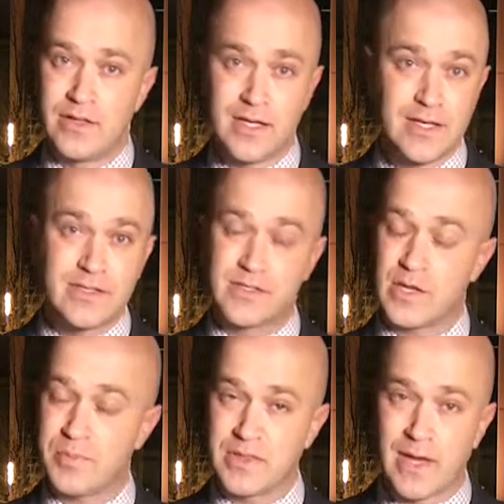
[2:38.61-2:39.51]
they did
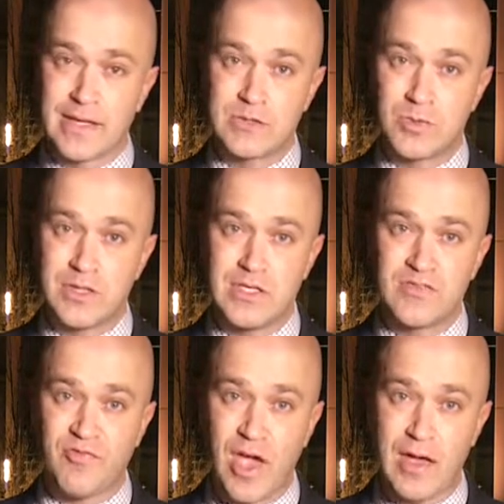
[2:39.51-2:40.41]
sympathize with
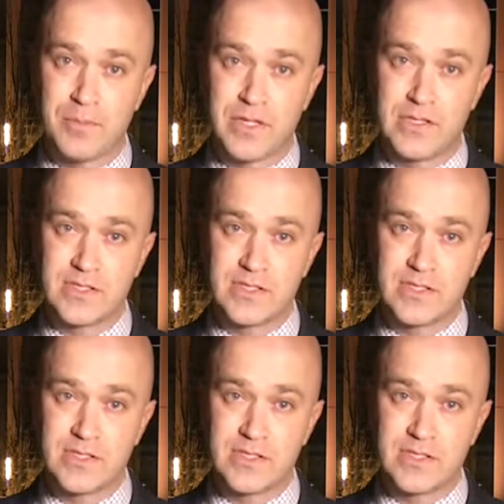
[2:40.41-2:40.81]
these families,